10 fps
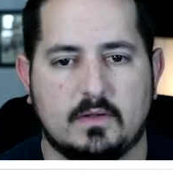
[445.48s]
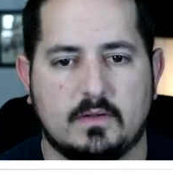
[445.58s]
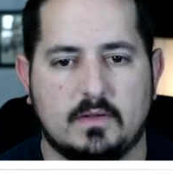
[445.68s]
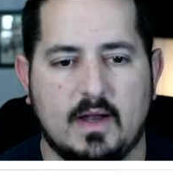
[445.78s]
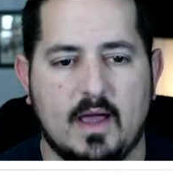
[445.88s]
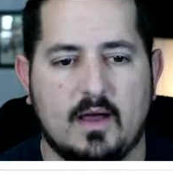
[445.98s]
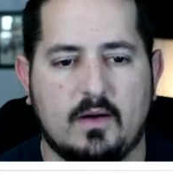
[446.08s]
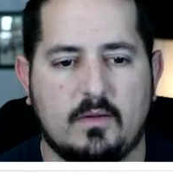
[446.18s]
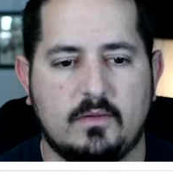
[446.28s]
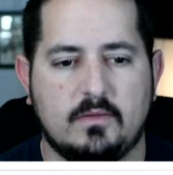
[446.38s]
So
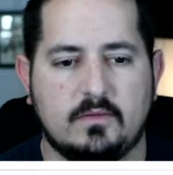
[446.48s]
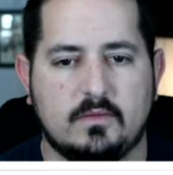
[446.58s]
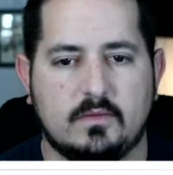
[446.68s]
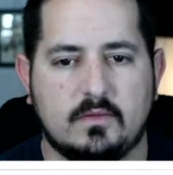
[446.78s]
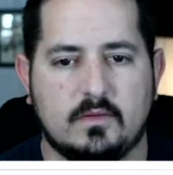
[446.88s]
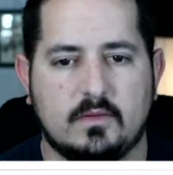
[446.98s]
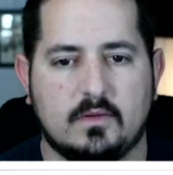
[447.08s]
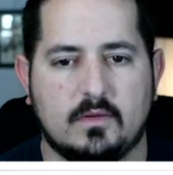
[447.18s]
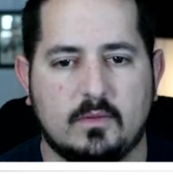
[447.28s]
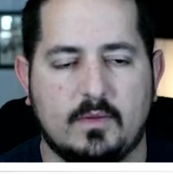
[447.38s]
now
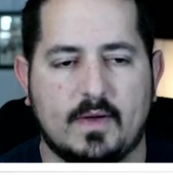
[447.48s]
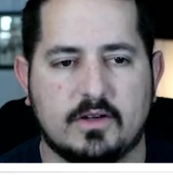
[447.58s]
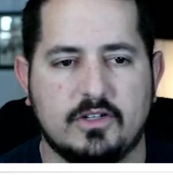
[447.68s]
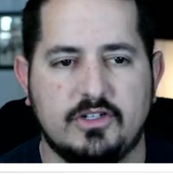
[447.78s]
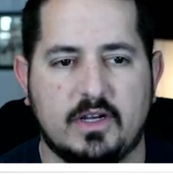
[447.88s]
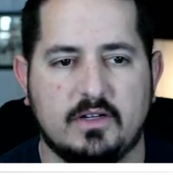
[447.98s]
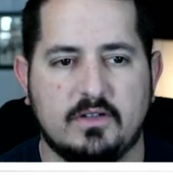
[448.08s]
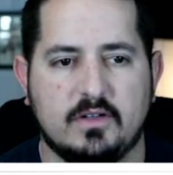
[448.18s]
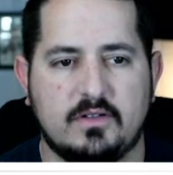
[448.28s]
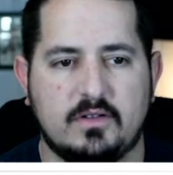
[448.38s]
we've actually changed
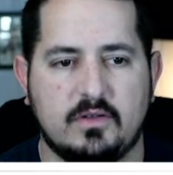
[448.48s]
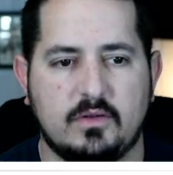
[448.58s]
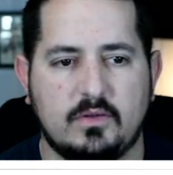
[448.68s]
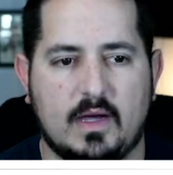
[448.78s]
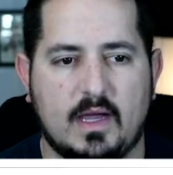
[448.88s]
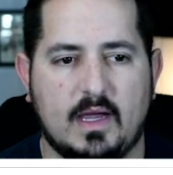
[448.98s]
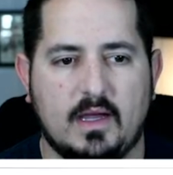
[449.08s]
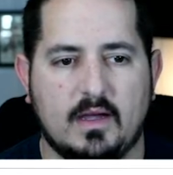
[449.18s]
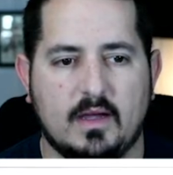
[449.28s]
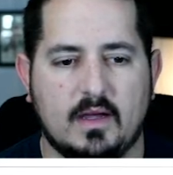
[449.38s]
it to
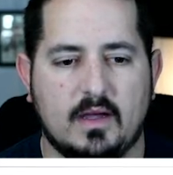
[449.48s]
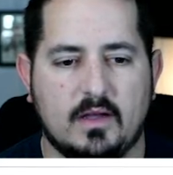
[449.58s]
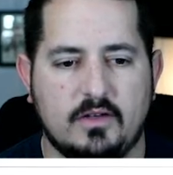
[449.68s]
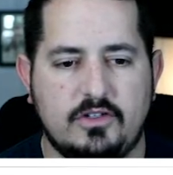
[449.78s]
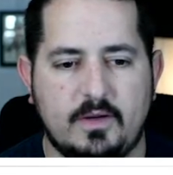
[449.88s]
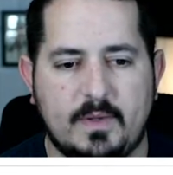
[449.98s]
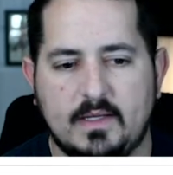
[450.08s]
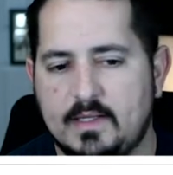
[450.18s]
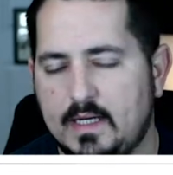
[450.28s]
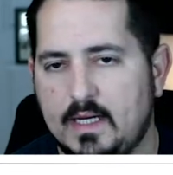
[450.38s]
a
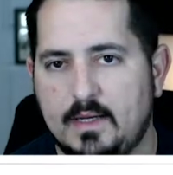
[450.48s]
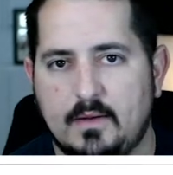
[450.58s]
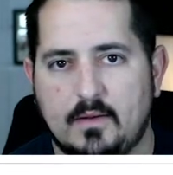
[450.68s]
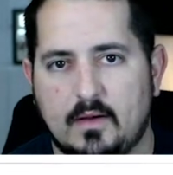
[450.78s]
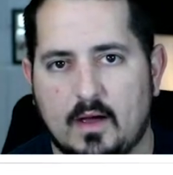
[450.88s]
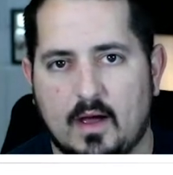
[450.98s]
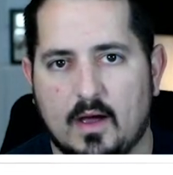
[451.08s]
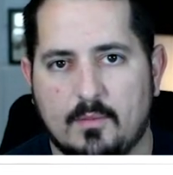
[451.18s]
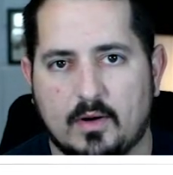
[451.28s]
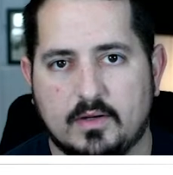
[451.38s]
GPT
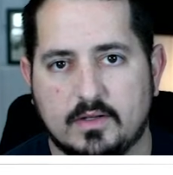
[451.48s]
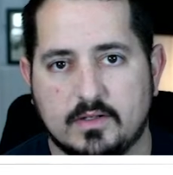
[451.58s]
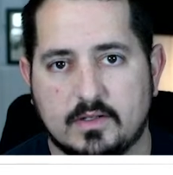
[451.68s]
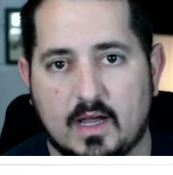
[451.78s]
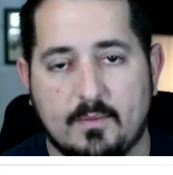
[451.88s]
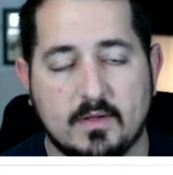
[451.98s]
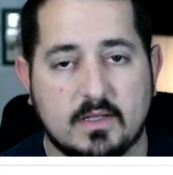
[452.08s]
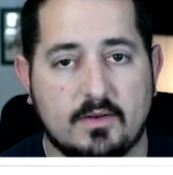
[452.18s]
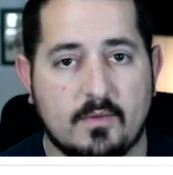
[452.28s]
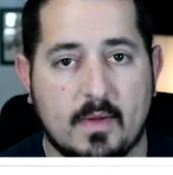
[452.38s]
partition type instead
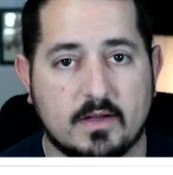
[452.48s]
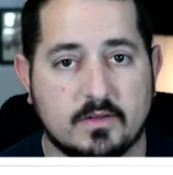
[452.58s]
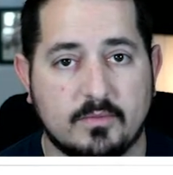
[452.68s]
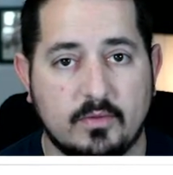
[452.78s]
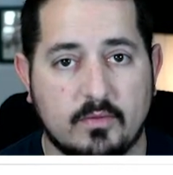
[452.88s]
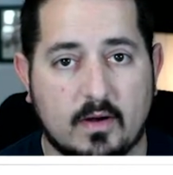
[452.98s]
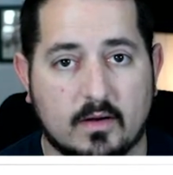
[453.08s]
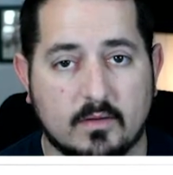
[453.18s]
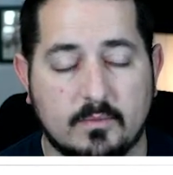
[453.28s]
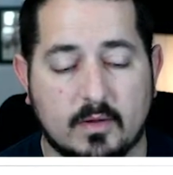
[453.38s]
of a master boot
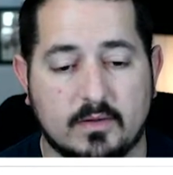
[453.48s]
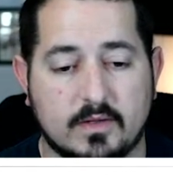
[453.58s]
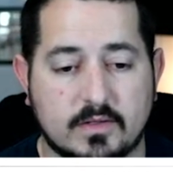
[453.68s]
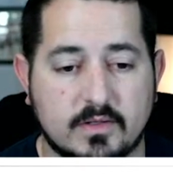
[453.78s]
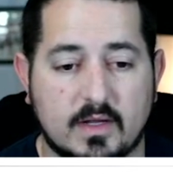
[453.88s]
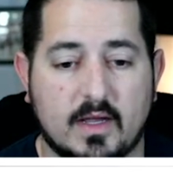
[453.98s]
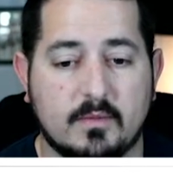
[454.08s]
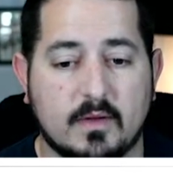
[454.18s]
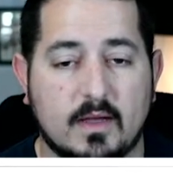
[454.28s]
record partition type.